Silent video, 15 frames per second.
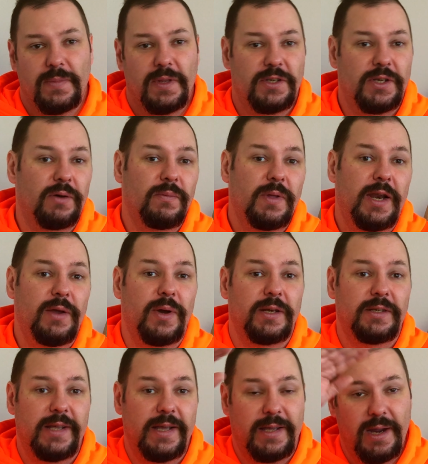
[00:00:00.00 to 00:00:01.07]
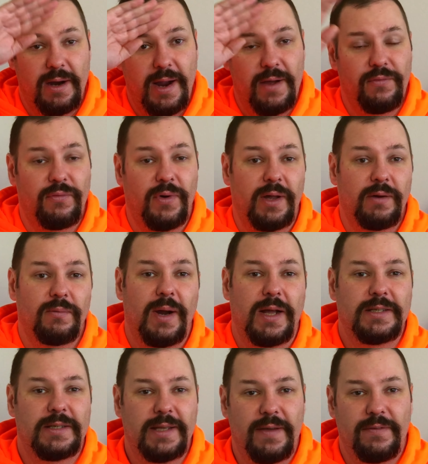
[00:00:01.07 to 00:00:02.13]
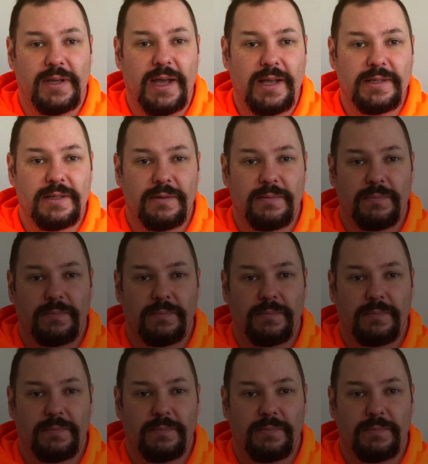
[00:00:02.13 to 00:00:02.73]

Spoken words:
So anyway, take care, have fun, ride safe, guys.